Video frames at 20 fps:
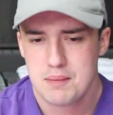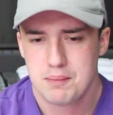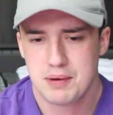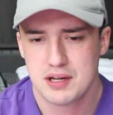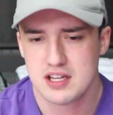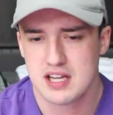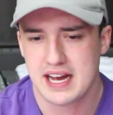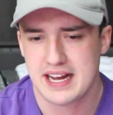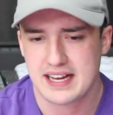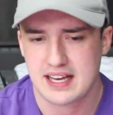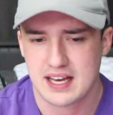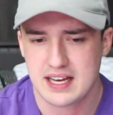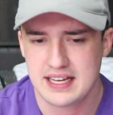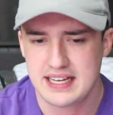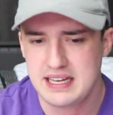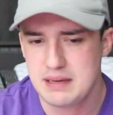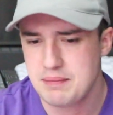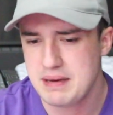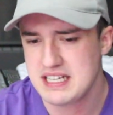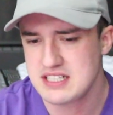But like,
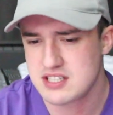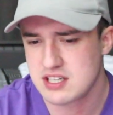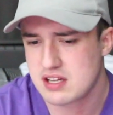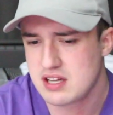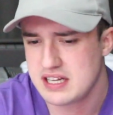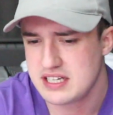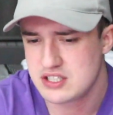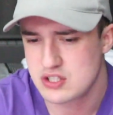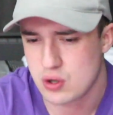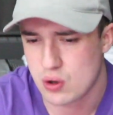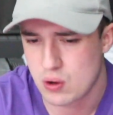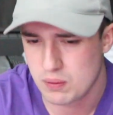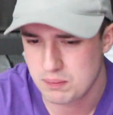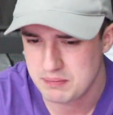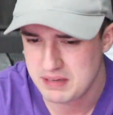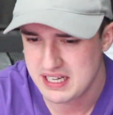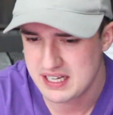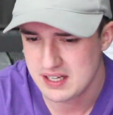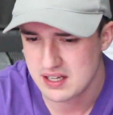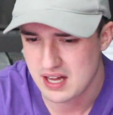he basically
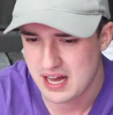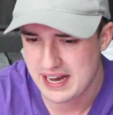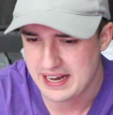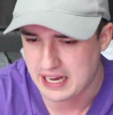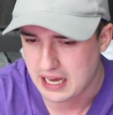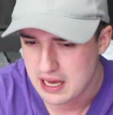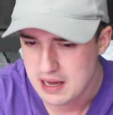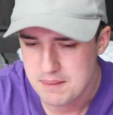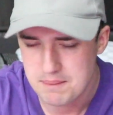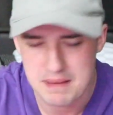told me like,